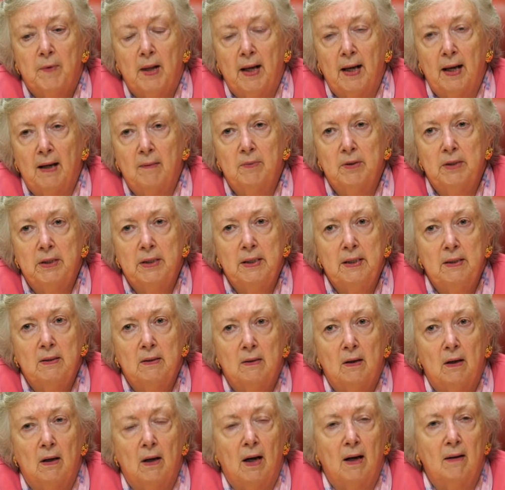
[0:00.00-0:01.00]

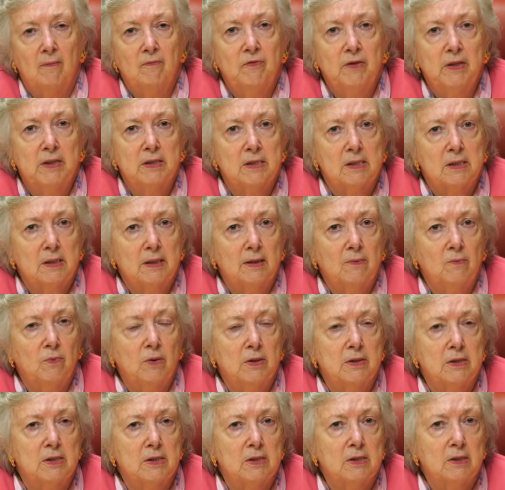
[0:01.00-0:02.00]
Aberdeen obviously
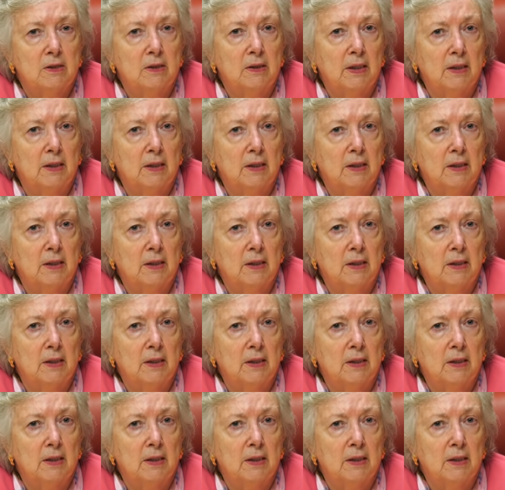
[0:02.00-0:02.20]
wants to